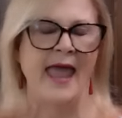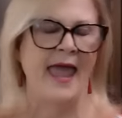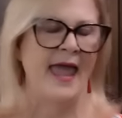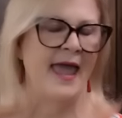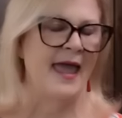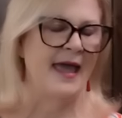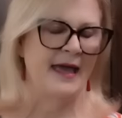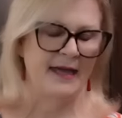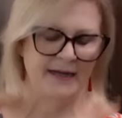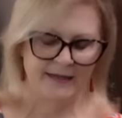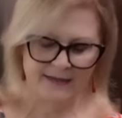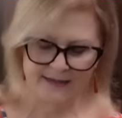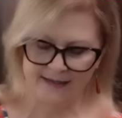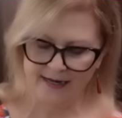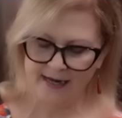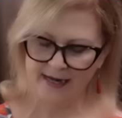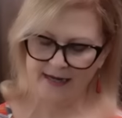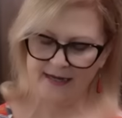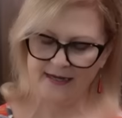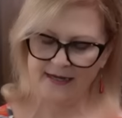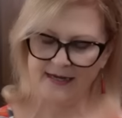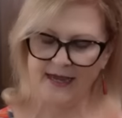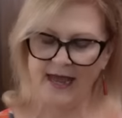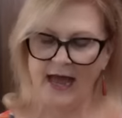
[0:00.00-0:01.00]
and
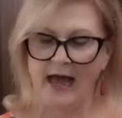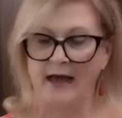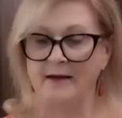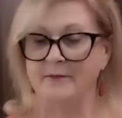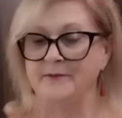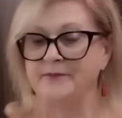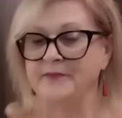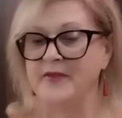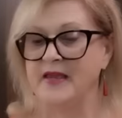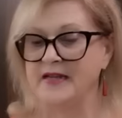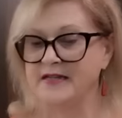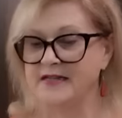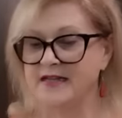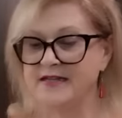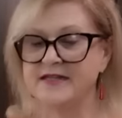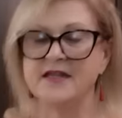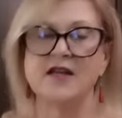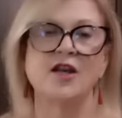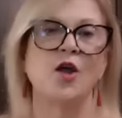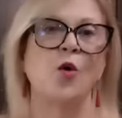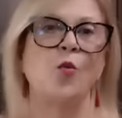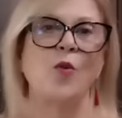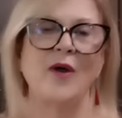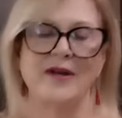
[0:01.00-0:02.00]
yeah, it
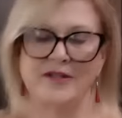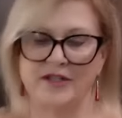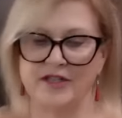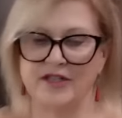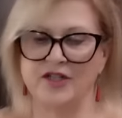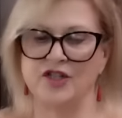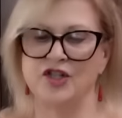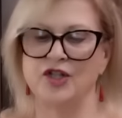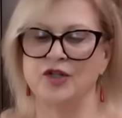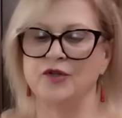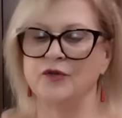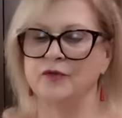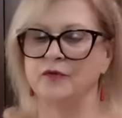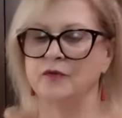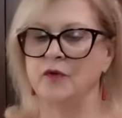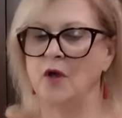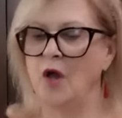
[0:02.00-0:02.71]
doesn't know what to do.